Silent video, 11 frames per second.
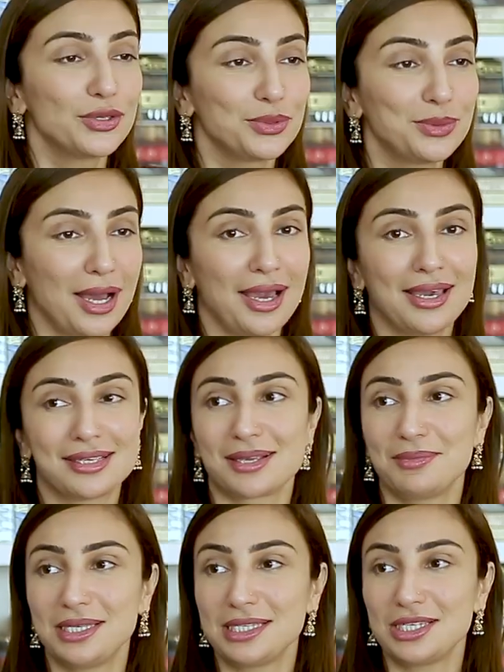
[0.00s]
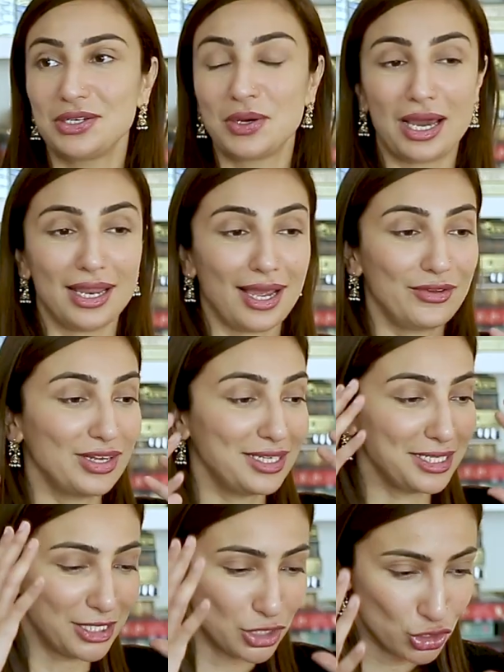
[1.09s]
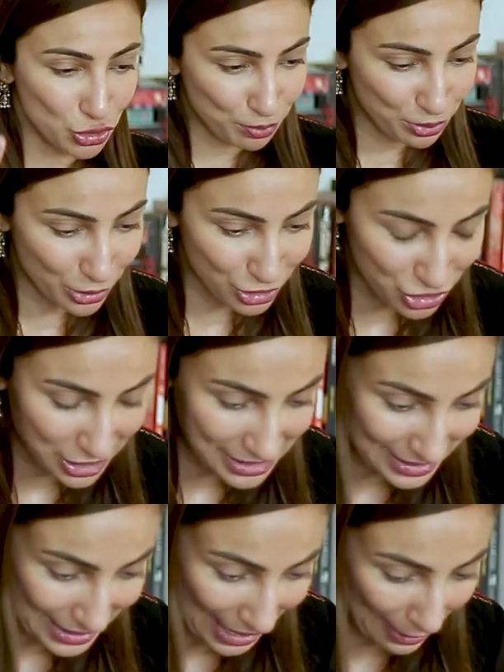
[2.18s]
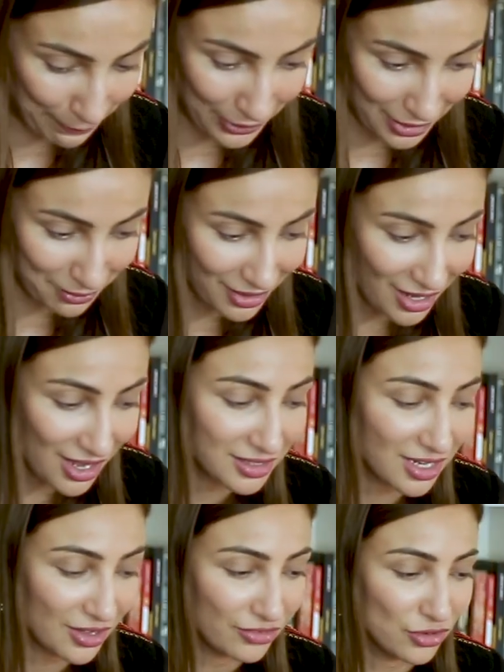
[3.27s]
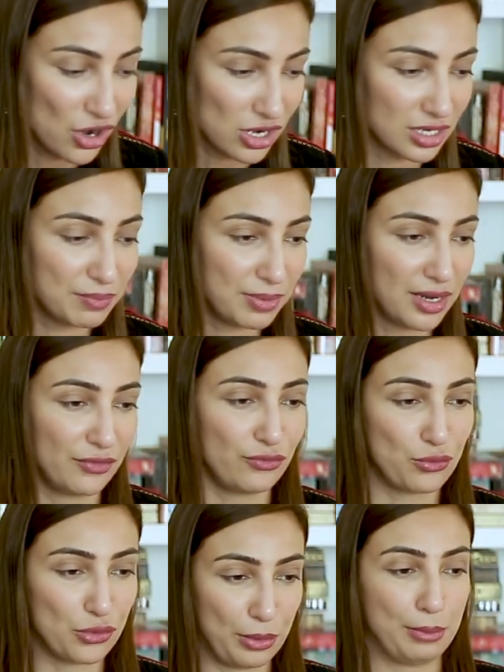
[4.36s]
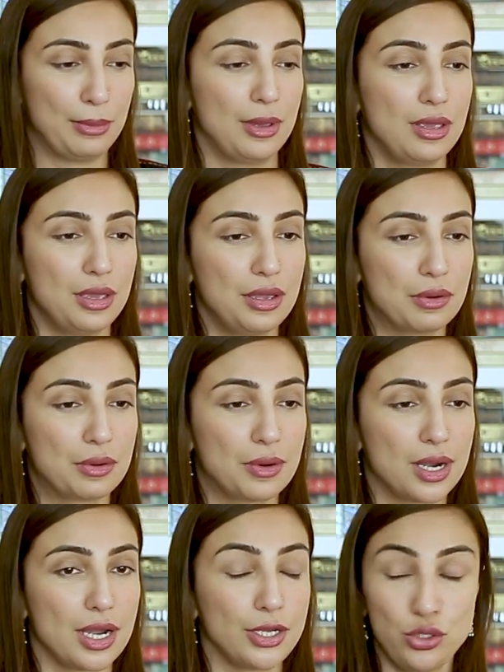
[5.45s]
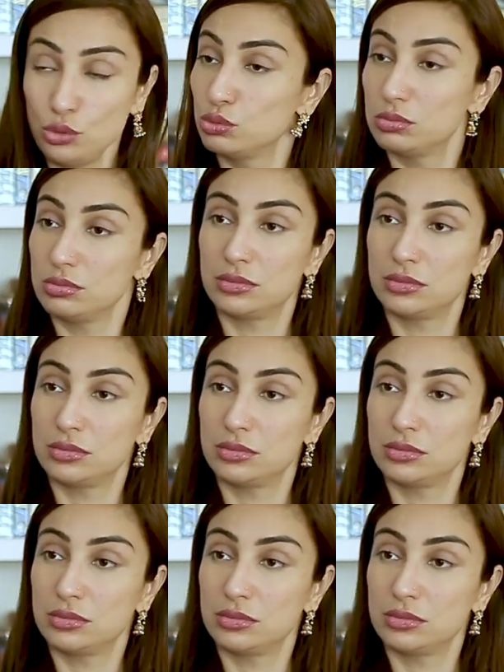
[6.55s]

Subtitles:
you guys, I mean, you know, I really need to bridge this gap. And I'm glad that I've gotten a platform where I do.